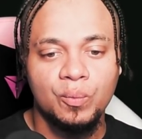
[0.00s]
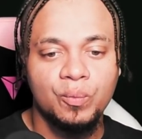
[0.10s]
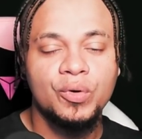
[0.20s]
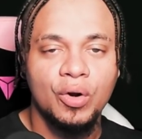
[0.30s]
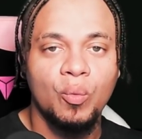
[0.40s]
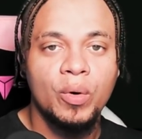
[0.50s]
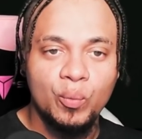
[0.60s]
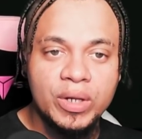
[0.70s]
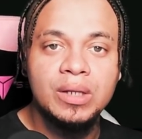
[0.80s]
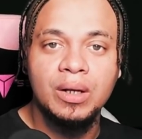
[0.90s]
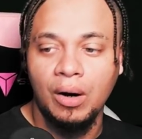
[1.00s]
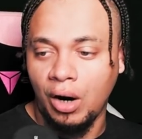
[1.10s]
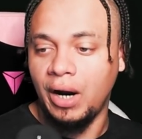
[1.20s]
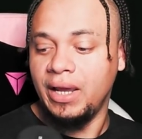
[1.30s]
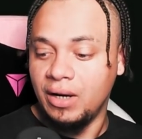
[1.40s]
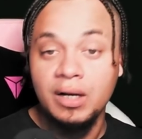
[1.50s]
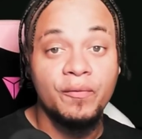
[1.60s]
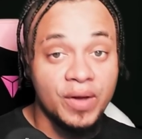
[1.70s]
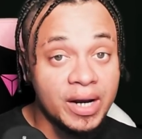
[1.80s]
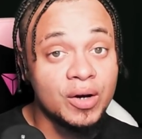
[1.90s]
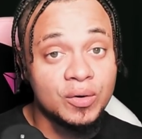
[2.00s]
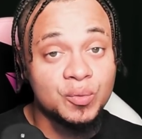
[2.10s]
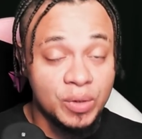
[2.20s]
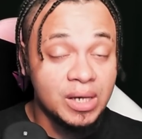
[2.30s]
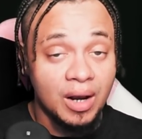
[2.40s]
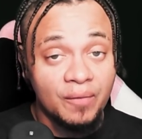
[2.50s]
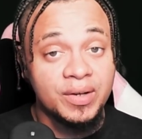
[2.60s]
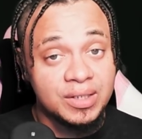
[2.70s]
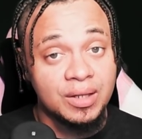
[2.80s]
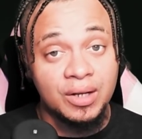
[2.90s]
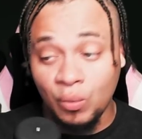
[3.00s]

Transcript: you know, when we are in the videos, we love each other.